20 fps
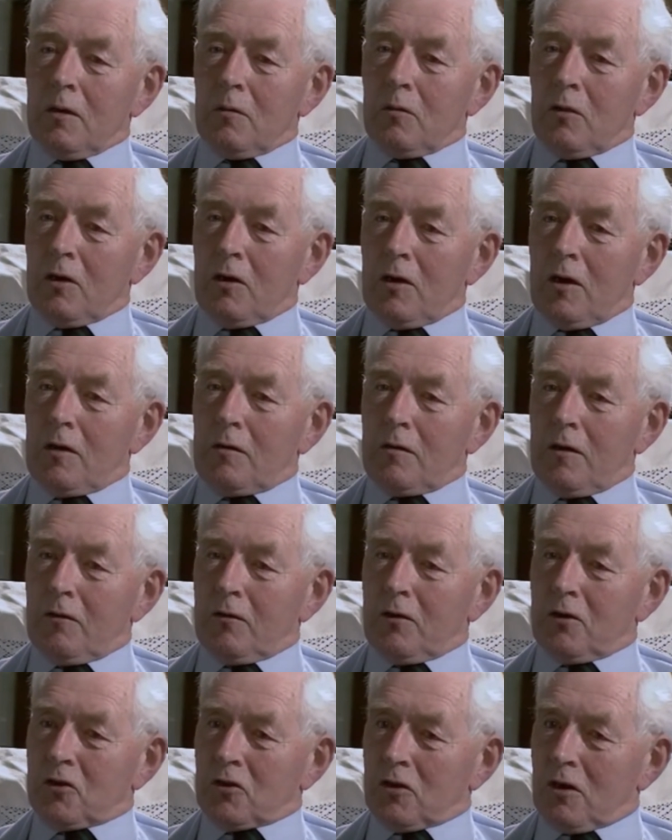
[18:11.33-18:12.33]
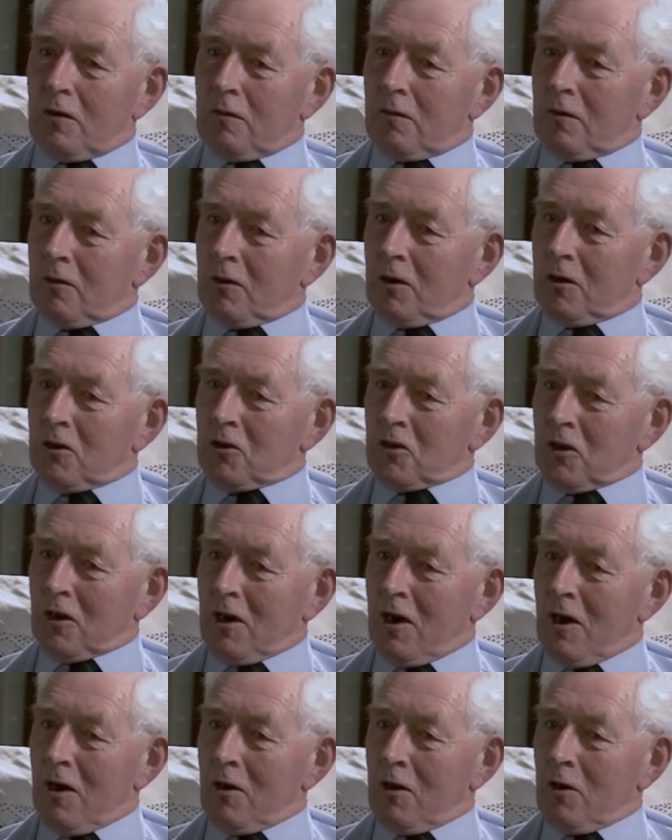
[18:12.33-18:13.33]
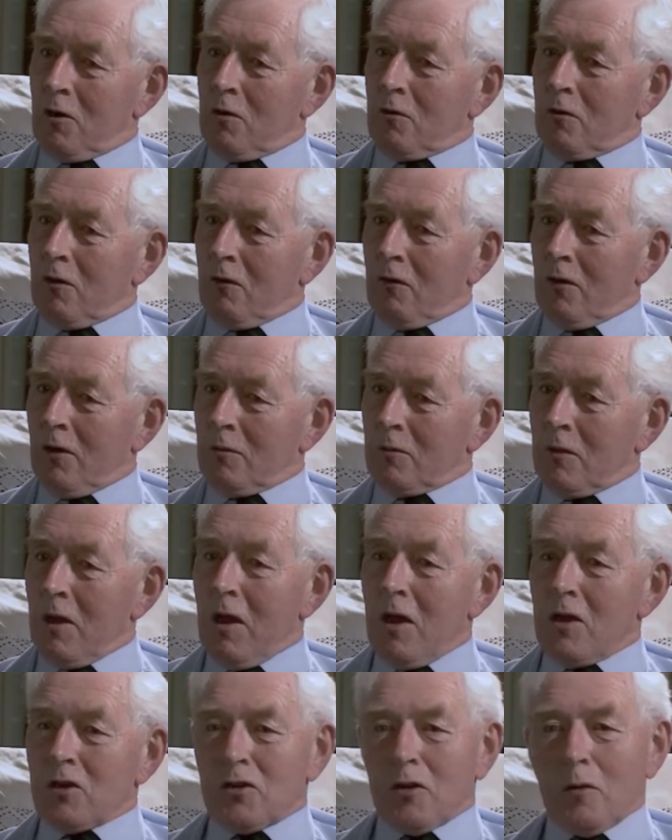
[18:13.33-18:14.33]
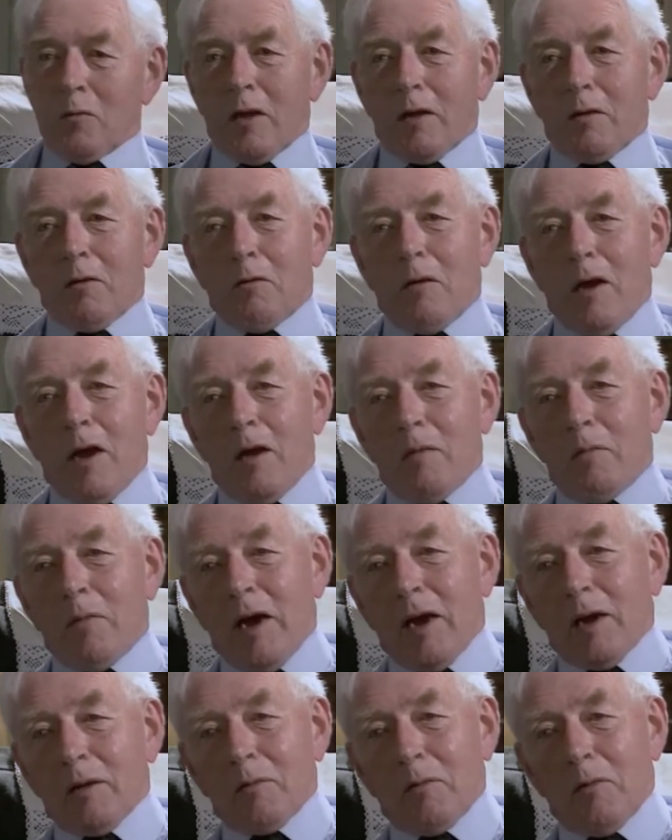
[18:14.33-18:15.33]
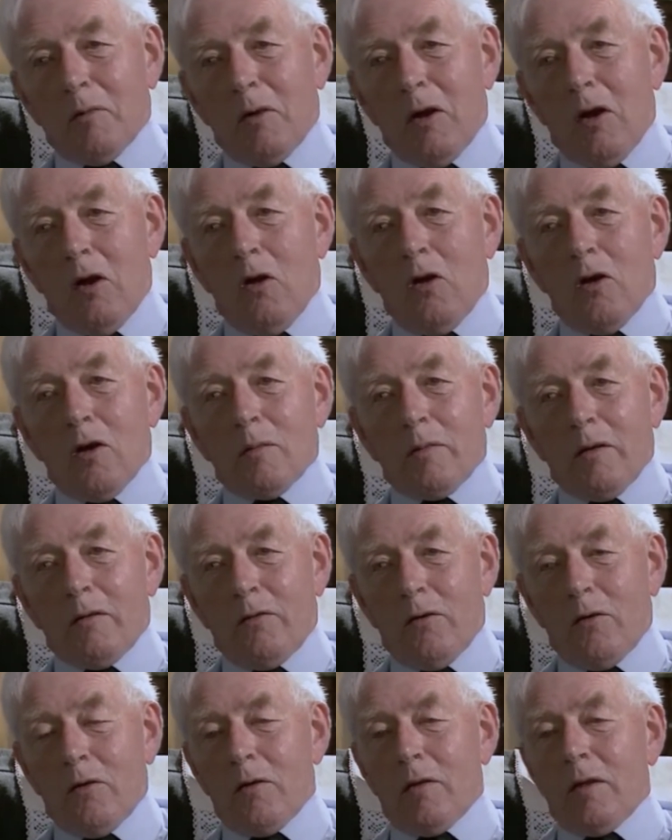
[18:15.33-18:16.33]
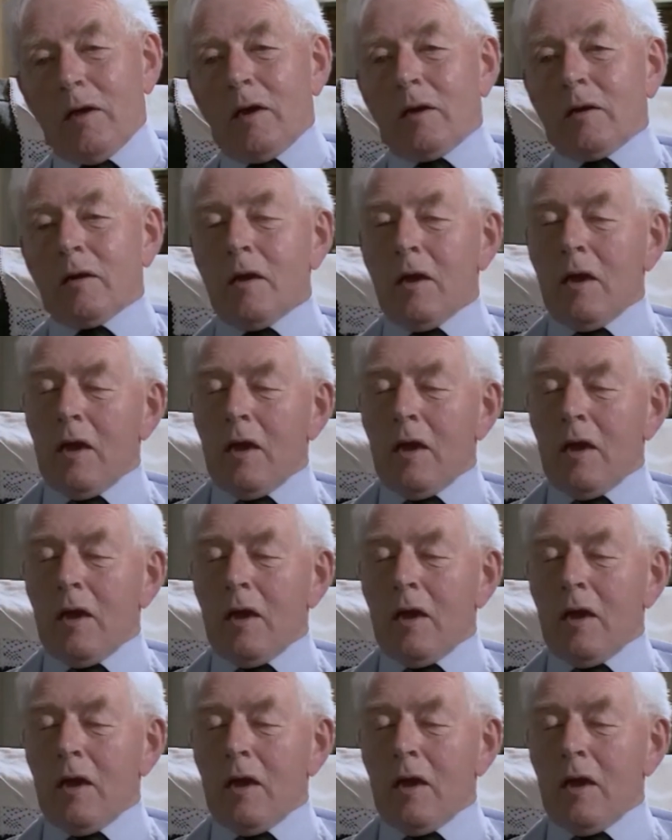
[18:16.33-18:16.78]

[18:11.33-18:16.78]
But now I've discovered that it's a carryover from something way back long before that.